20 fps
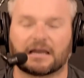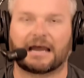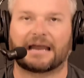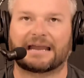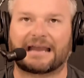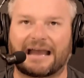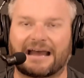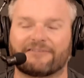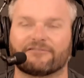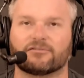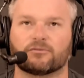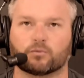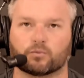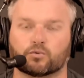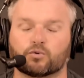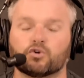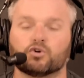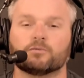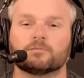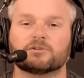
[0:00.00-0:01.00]
have the
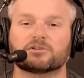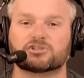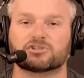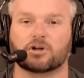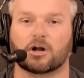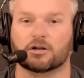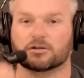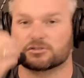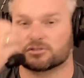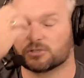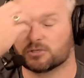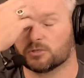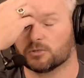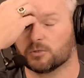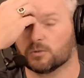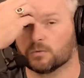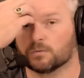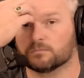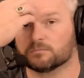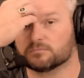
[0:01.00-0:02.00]
room to start
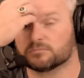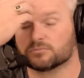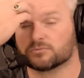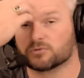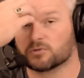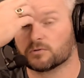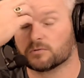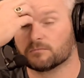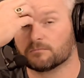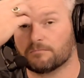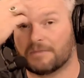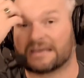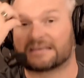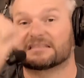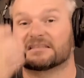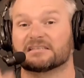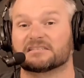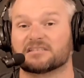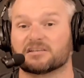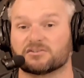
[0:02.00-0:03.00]
to make
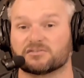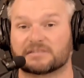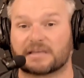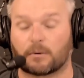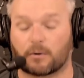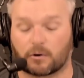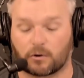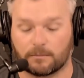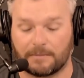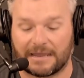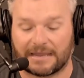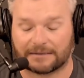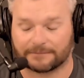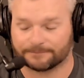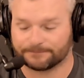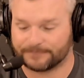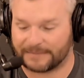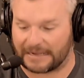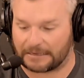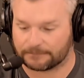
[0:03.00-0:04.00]
the decisions I want to make.
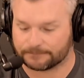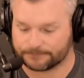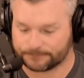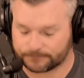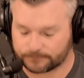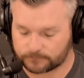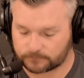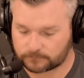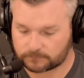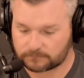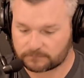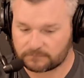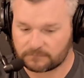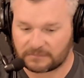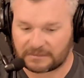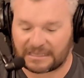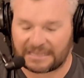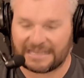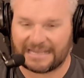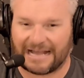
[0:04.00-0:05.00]
Now,
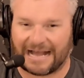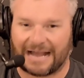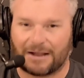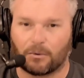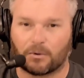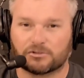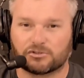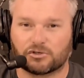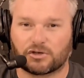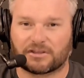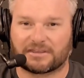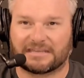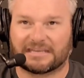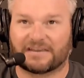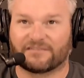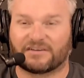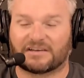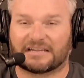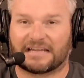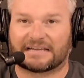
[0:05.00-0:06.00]
I want you to
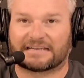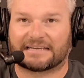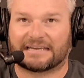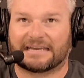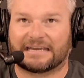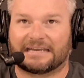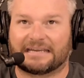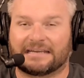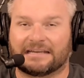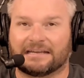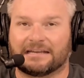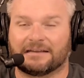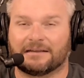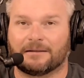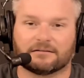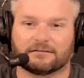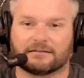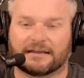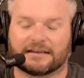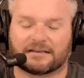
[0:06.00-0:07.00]
think of it like
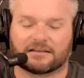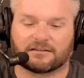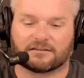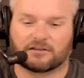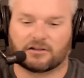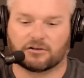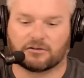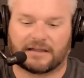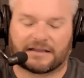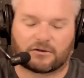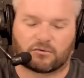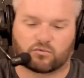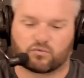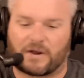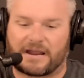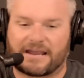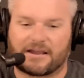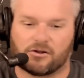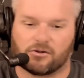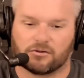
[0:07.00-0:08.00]
they're like
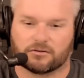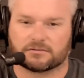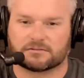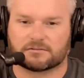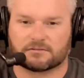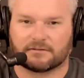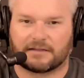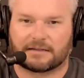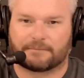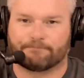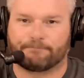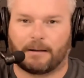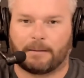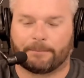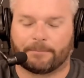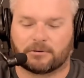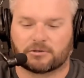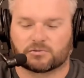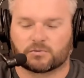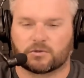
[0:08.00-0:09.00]
rails, like
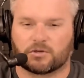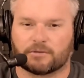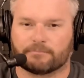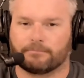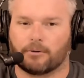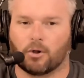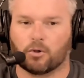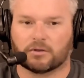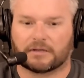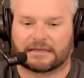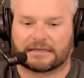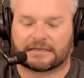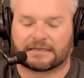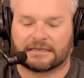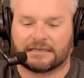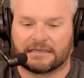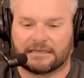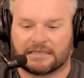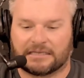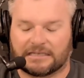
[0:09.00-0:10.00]
bumpers when you're bowling.
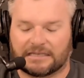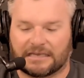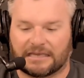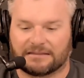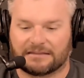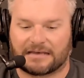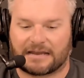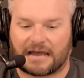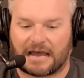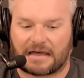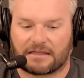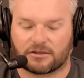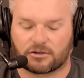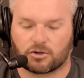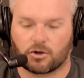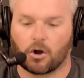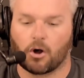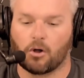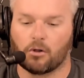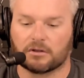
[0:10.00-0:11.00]
And then the
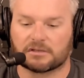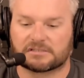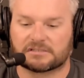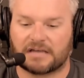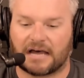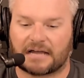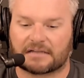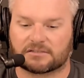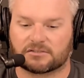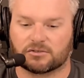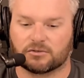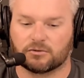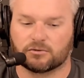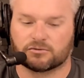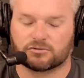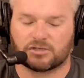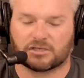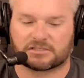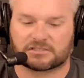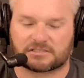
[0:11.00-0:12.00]
goal is not to
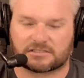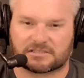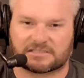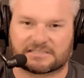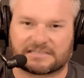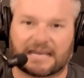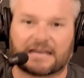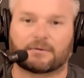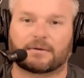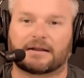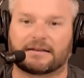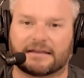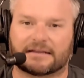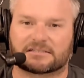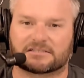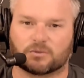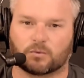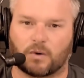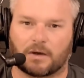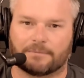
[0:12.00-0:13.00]
just stay right
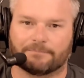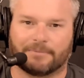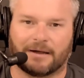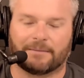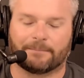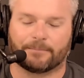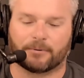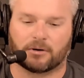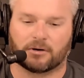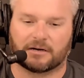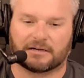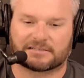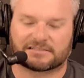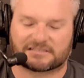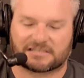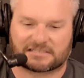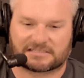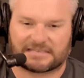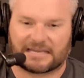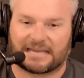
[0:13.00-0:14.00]
next to one bumper. It's
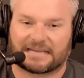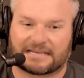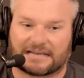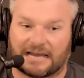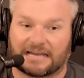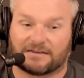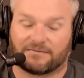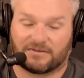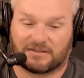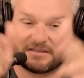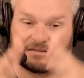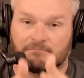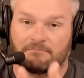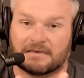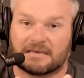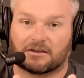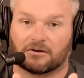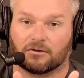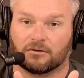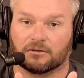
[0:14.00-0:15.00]
to stay kind of in the
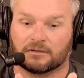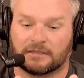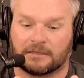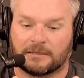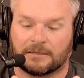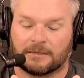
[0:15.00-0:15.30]
middle